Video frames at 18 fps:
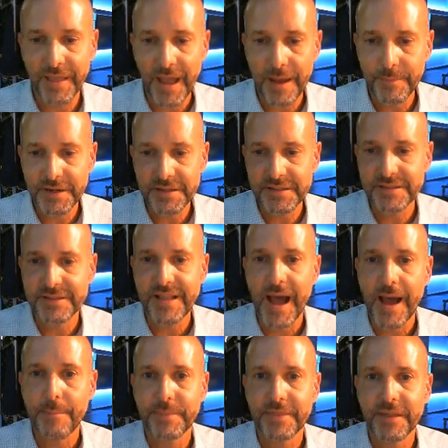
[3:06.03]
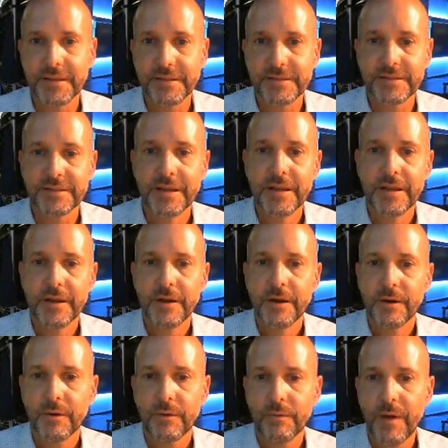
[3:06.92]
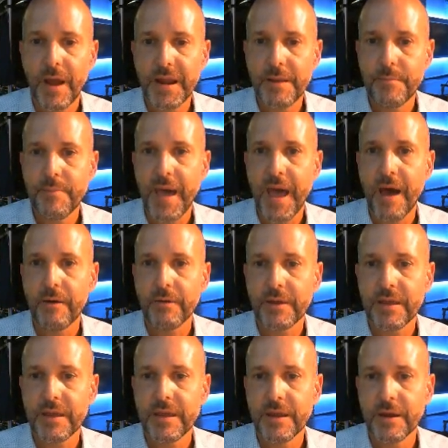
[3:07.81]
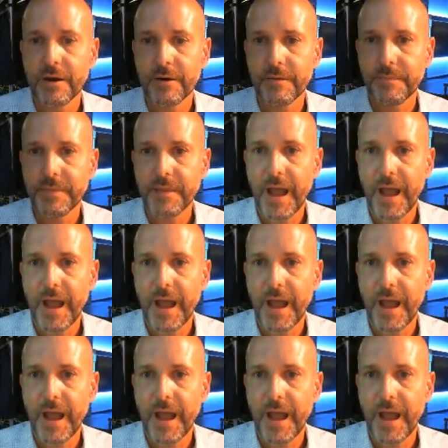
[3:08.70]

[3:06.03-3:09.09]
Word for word: I'm going to stop this right about here.